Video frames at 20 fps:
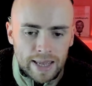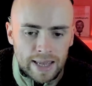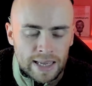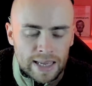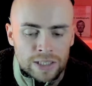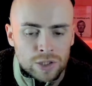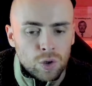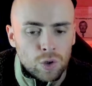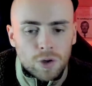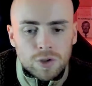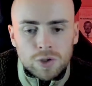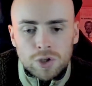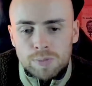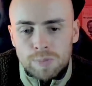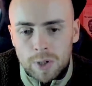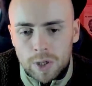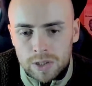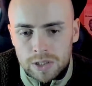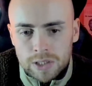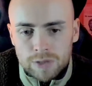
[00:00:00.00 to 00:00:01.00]
it's not just
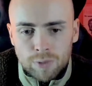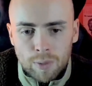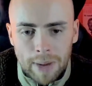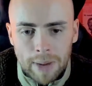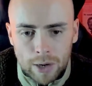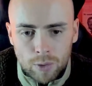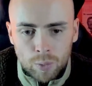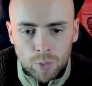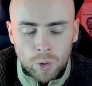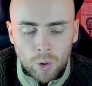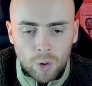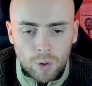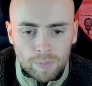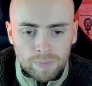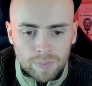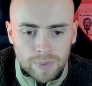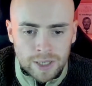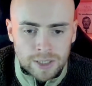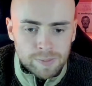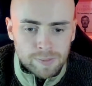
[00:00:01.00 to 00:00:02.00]
because he's from Ecuador.
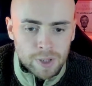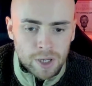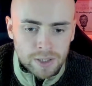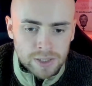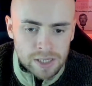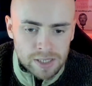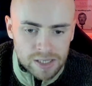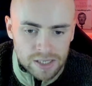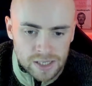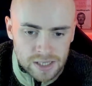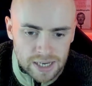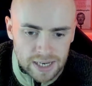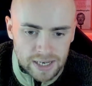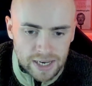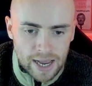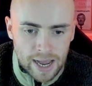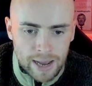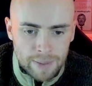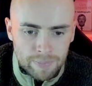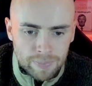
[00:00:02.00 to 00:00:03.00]
It's because he's a
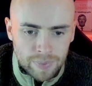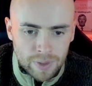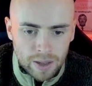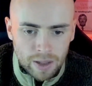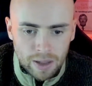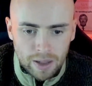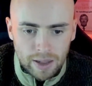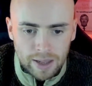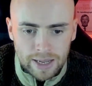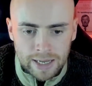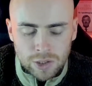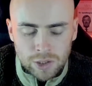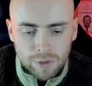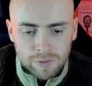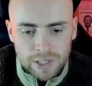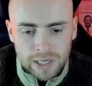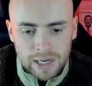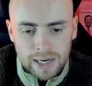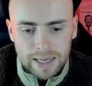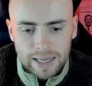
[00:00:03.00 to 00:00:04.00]
CDM. He's
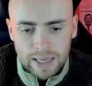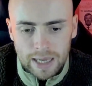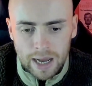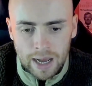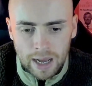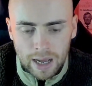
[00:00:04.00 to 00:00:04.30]
obviously